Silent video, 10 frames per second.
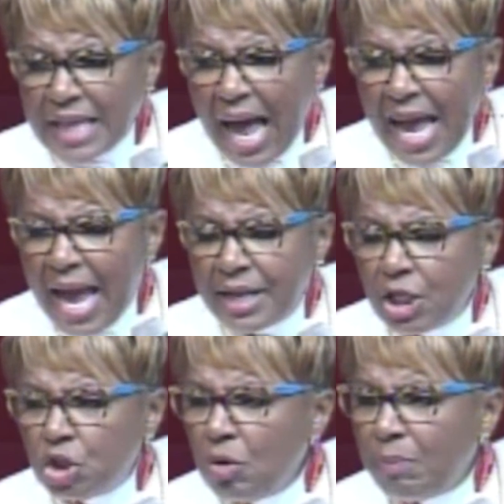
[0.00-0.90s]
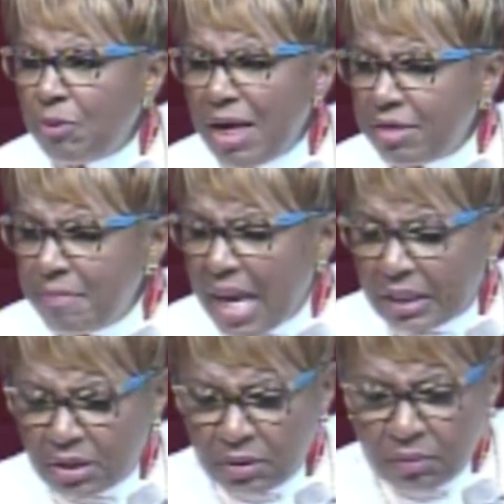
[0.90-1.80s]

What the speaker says: I handed you a breath mint,